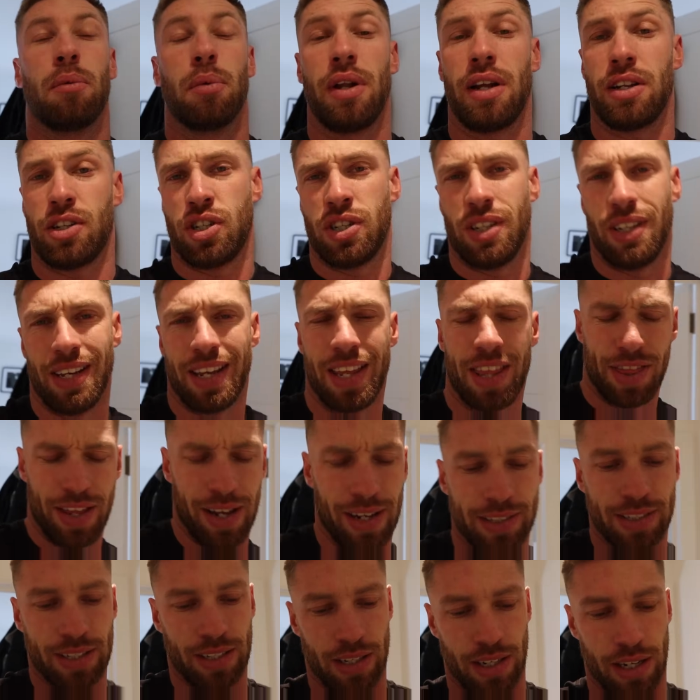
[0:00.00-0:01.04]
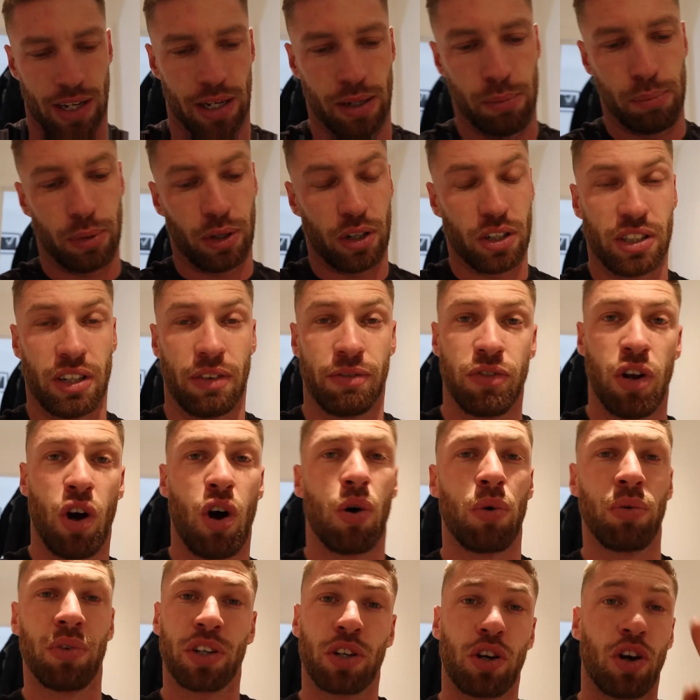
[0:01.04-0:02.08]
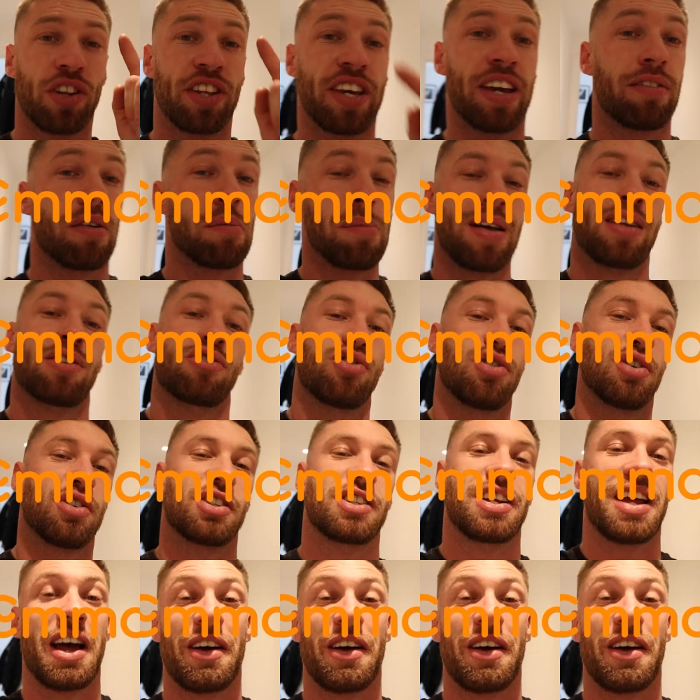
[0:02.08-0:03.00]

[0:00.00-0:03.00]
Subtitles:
Well actually, that's a lie, because I've not only got the Emma mattress,